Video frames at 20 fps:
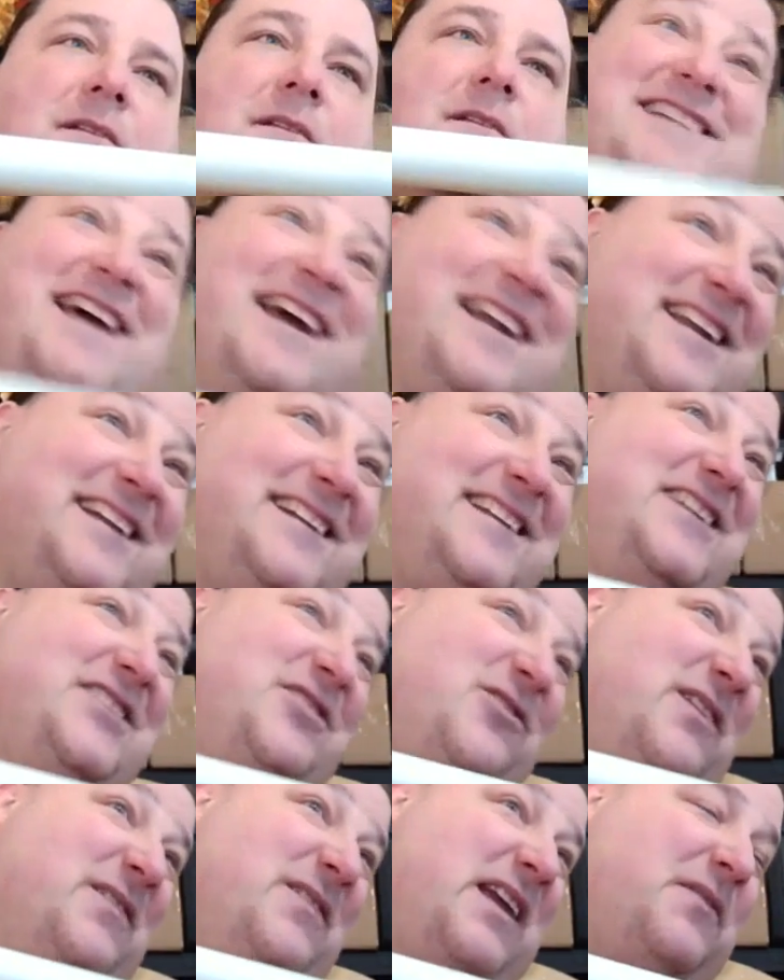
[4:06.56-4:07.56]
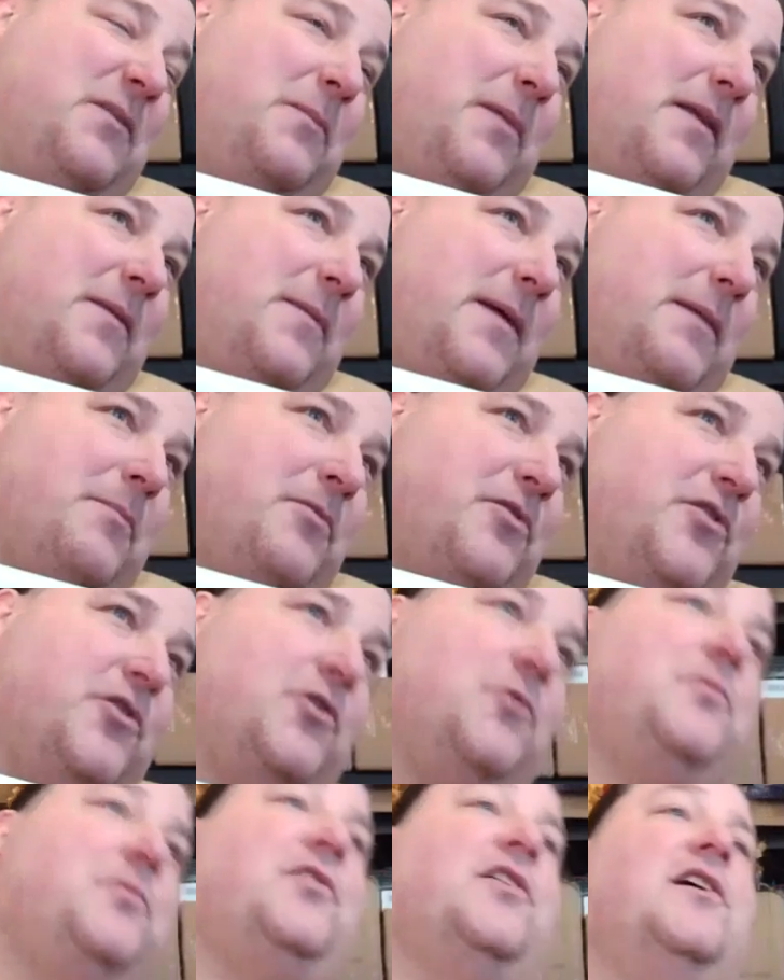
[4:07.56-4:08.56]
Technically, you don't even have to buy the paper
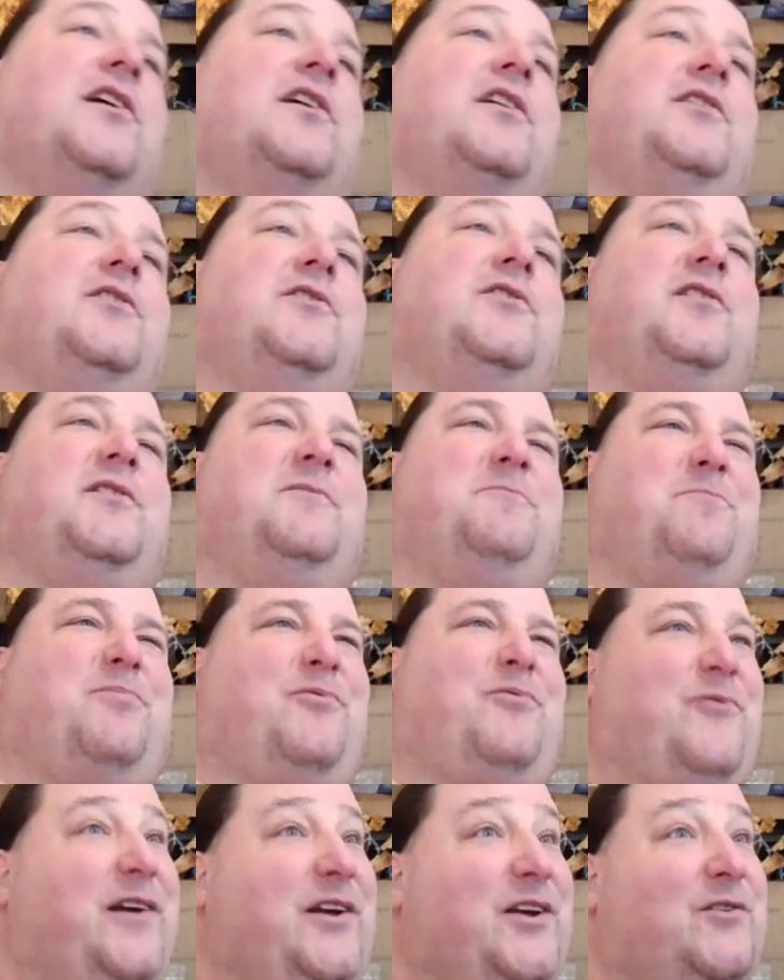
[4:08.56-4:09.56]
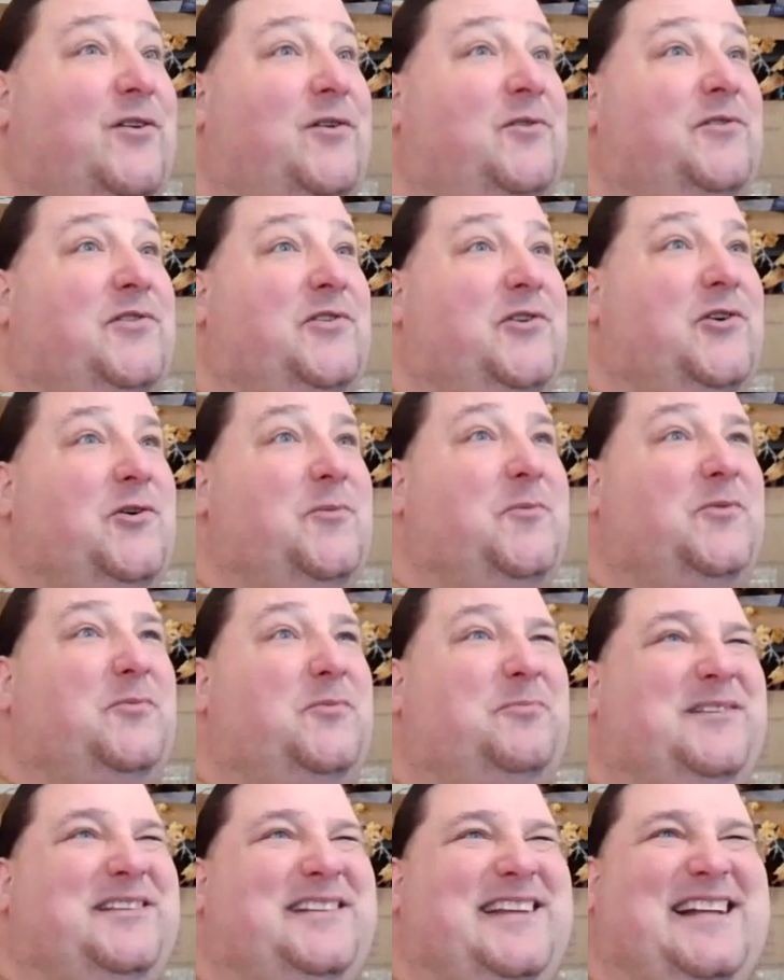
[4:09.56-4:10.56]
tubes. You can print your own tubes,
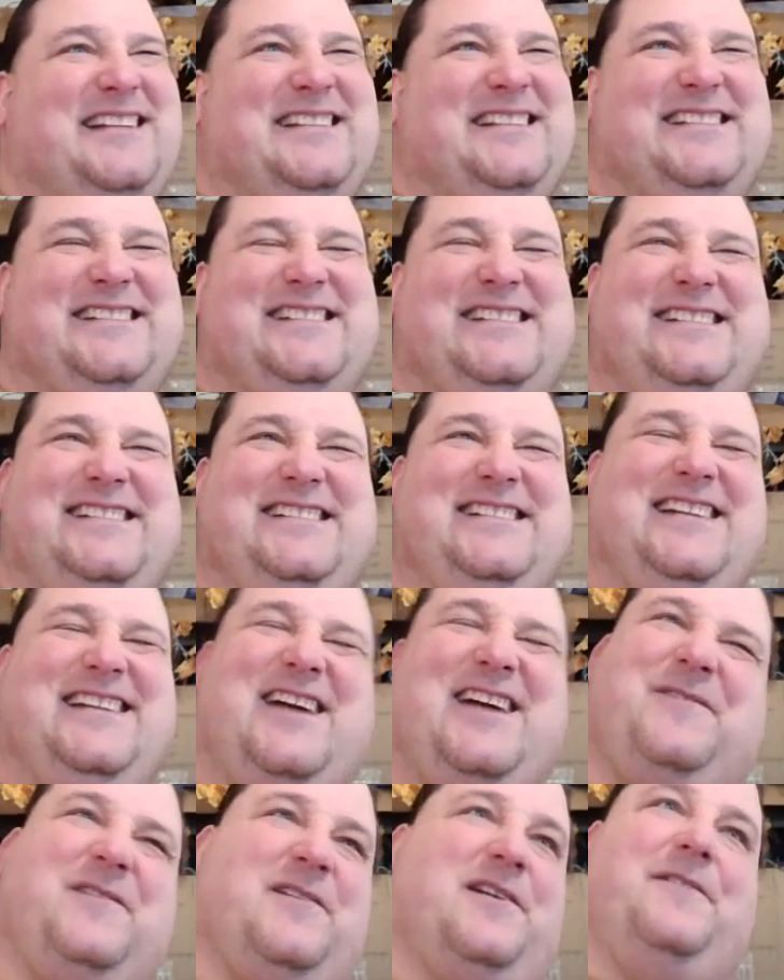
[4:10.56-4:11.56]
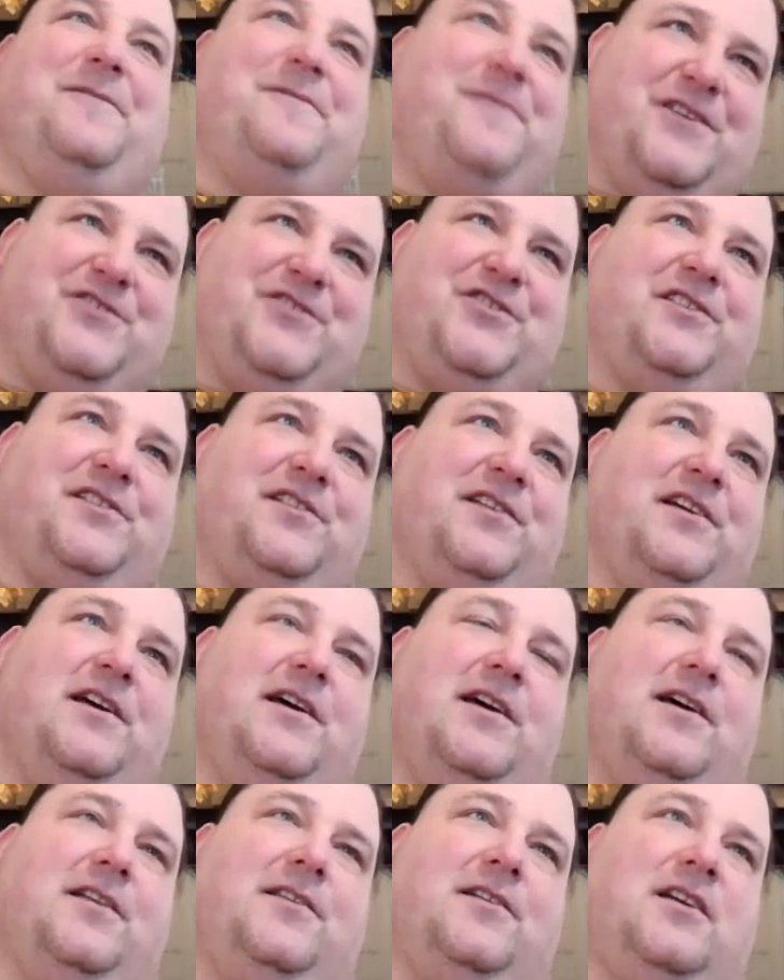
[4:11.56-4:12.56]
but that's not very efficient.
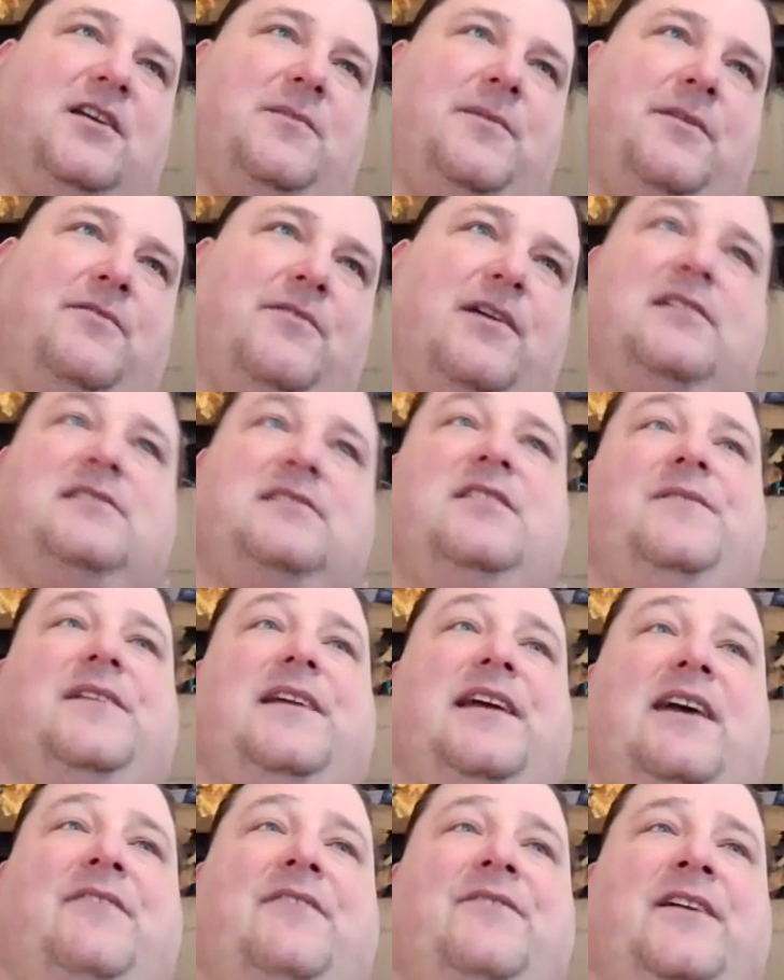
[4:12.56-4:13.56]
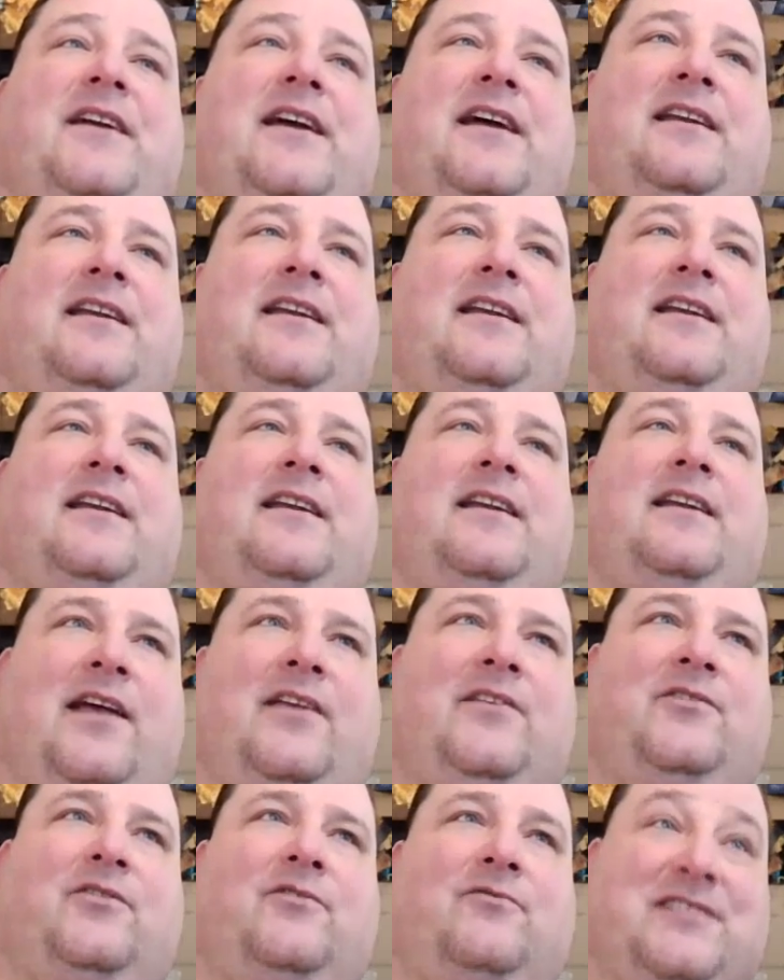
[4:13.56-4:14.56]
They're going to be relatively heavy and not
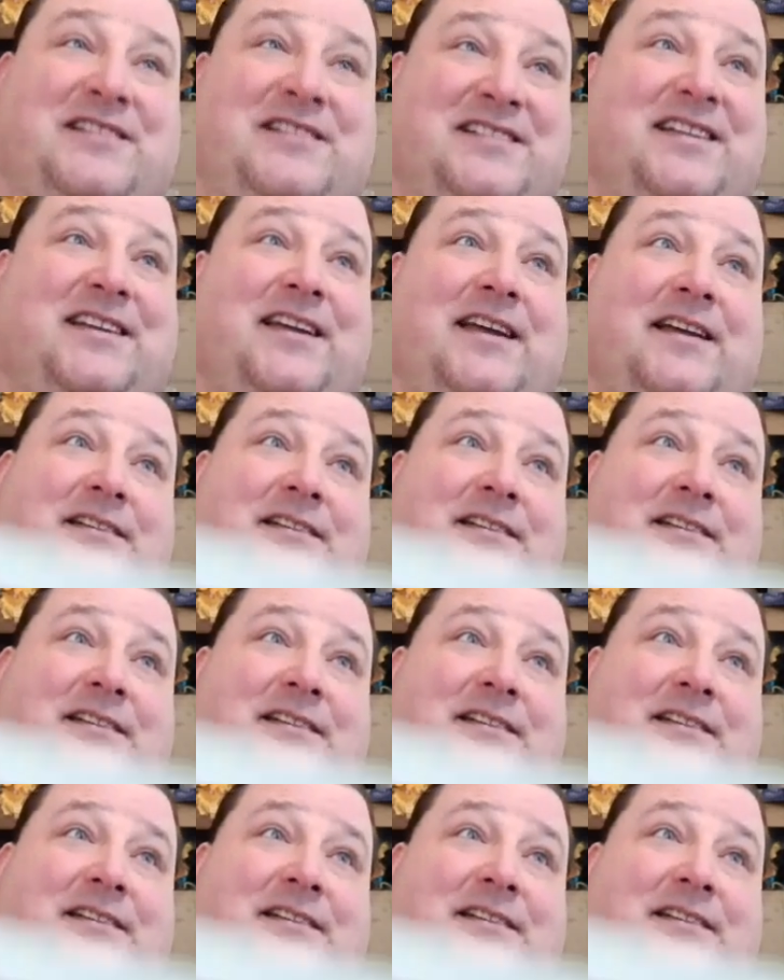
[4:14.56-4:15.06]
as resilient